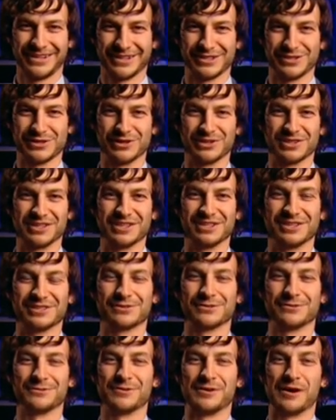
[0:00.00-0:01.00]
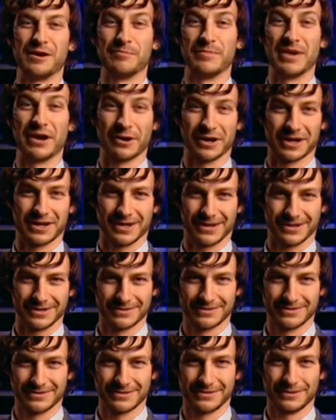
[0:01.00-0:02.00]
turned it into America,
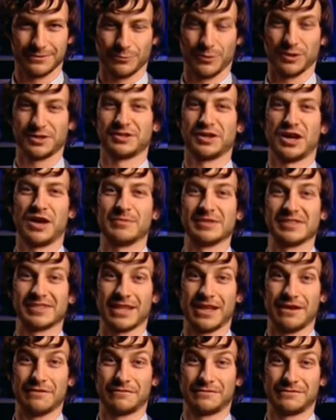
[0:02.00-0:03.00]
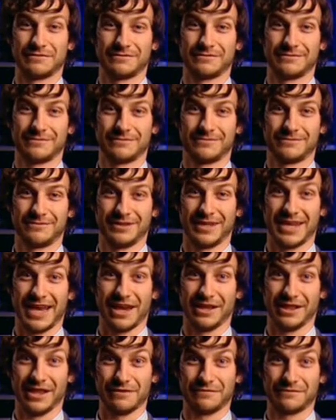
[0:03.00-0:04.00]
What Time Is Love,
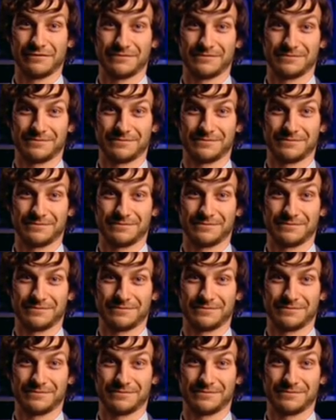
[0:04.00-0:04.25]
KLF.